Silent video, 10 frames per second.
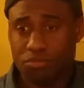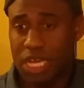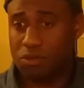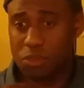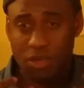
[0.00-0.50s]

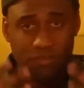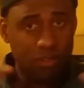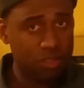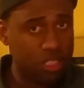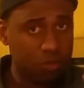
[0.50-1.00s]
That was my
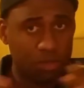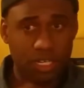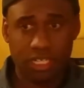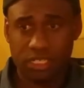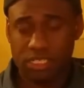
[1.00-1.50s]
first
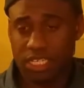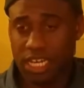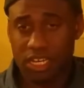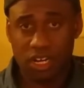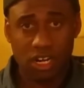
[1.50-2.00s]
experience.
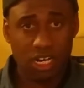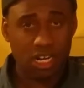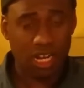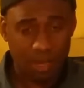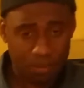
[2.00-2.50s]
Second
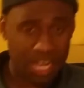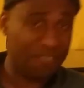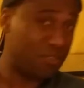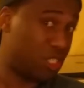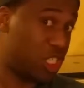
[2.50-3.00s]
car I
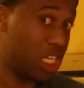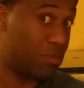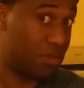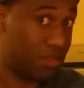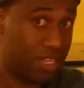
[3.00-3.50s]
bought for
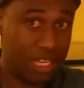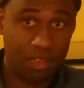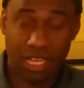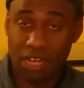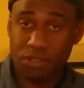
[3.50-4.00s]
cheap.
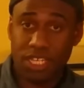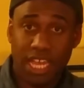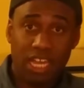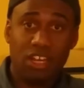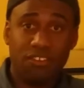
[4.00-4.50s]
That was the
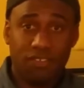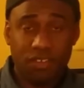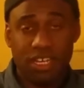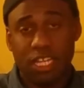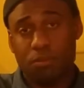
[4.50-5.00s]

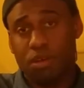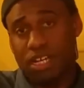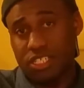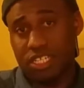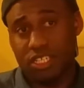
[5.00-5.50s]
$850
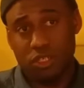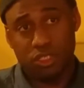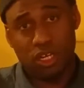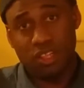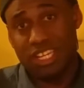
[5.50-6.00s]
project that you
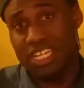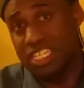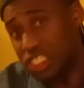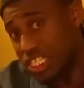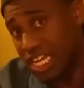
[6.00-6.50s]
saw that
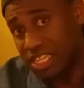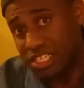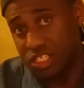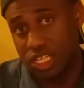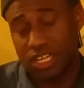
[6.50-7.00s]
initiated
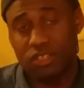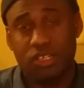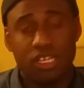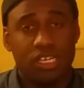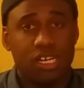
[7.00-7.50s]
this
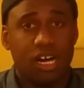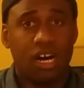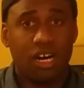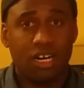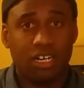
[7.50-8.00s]
channel.
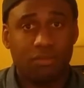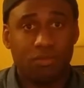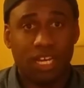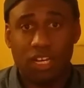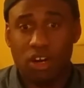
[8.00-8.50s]

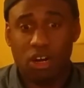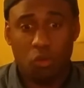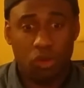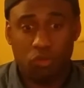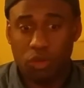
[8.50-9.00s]
That car
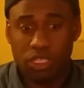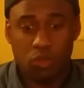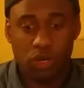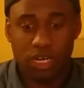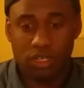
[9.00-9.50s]
went really
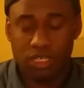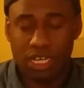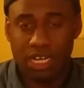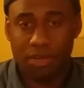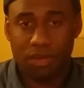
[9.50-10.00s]
well.
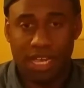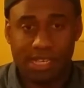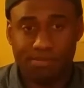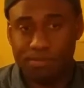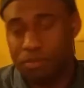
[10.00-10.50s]
I